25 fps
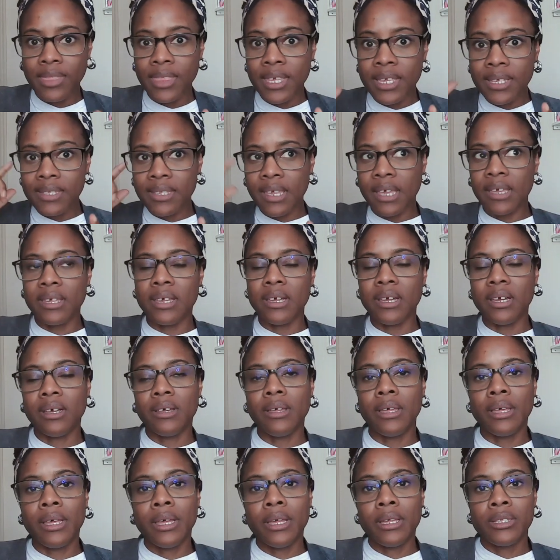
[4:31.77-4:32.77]
this
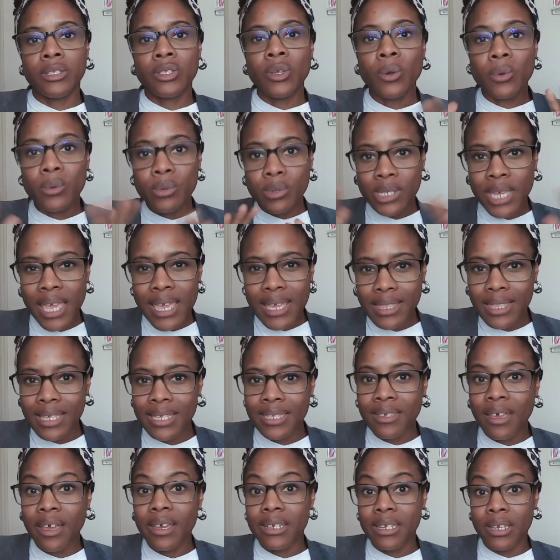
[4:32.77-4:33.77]

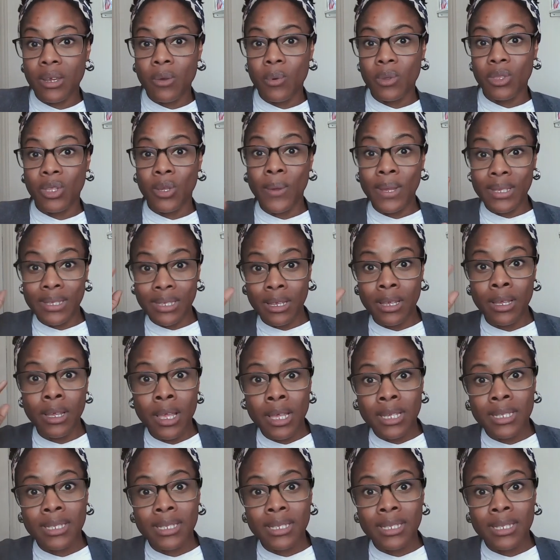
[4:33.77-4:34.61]
idea with you as a